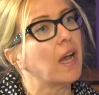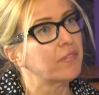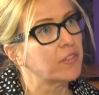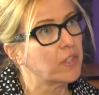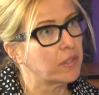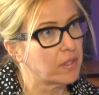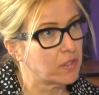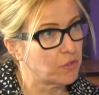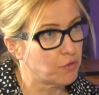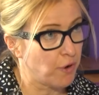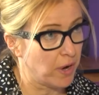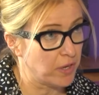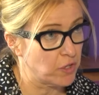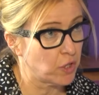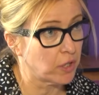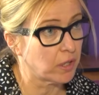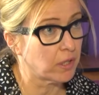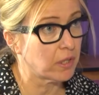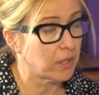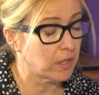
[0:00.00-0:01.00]
after this
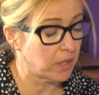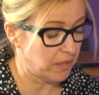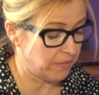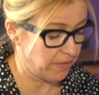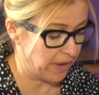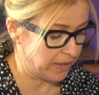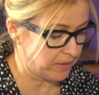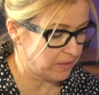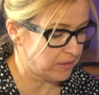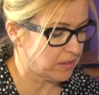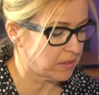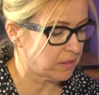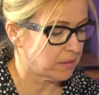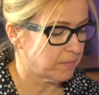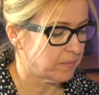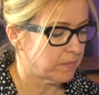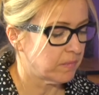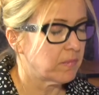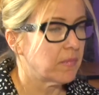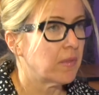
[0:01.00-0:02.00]
tragic event.
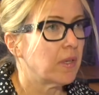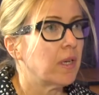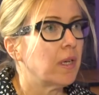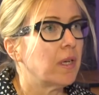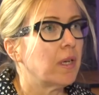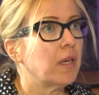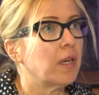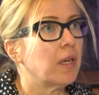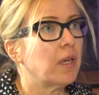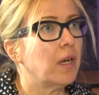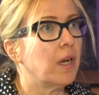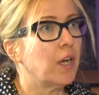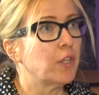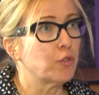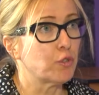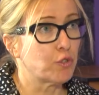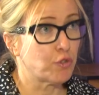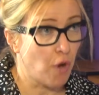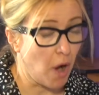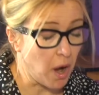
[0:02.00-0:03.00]

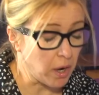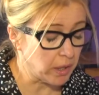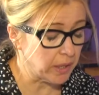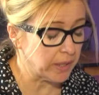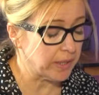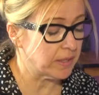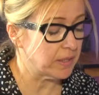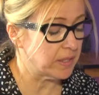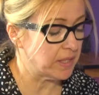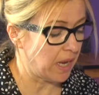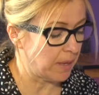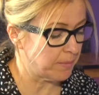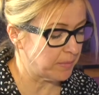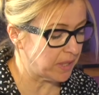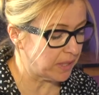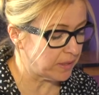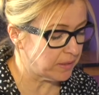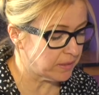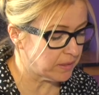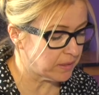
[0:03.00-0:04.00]
You strongly condemned
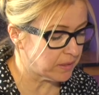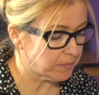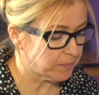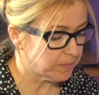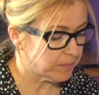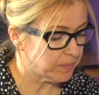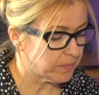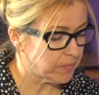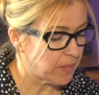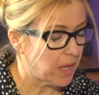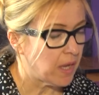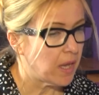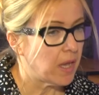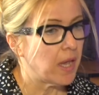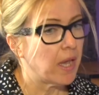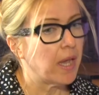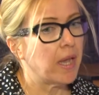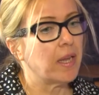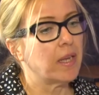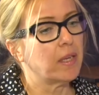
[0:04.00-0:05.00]
it,
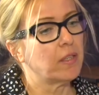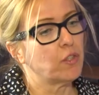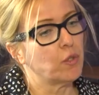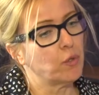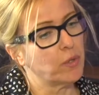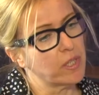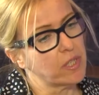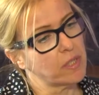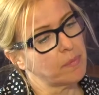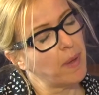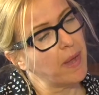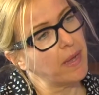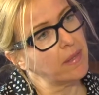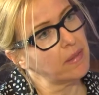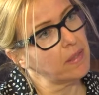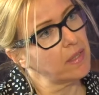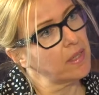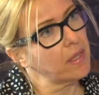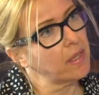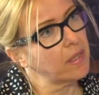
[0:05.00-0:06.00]
and you are
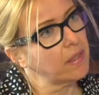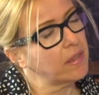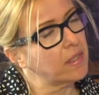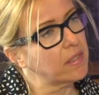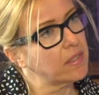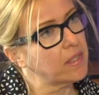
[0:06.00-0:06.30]
spending the